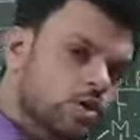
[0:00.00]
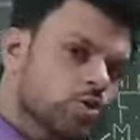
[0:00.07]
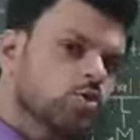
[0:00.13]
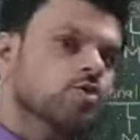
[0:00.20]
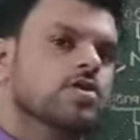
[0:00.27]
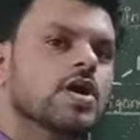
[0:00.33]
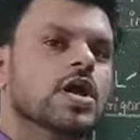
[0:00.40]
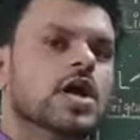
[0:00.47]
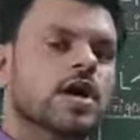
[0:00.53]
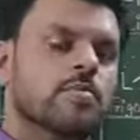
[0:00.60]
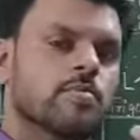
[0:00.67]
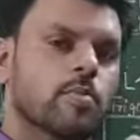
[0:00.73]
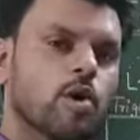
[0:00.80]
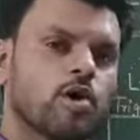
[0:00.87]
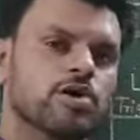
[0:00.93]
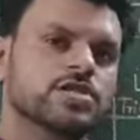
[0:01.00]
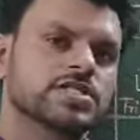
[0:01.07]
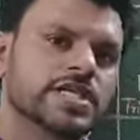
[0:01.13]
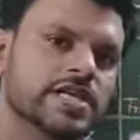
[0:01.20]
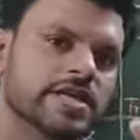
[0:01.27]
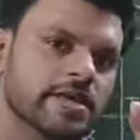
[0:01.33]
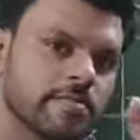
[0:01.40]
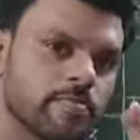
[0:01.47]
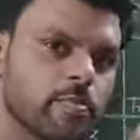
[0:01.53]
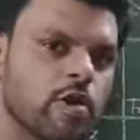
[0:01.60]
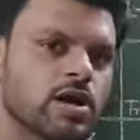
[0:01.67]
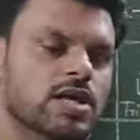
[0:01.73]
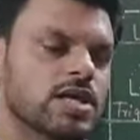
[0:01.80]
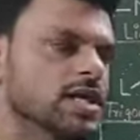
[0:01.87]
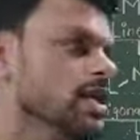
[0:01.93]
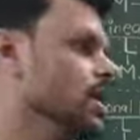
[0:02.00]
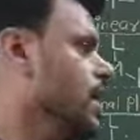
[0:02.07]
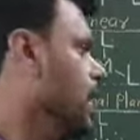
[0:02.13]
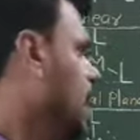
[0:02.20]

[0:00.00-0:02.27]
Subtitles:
2 most important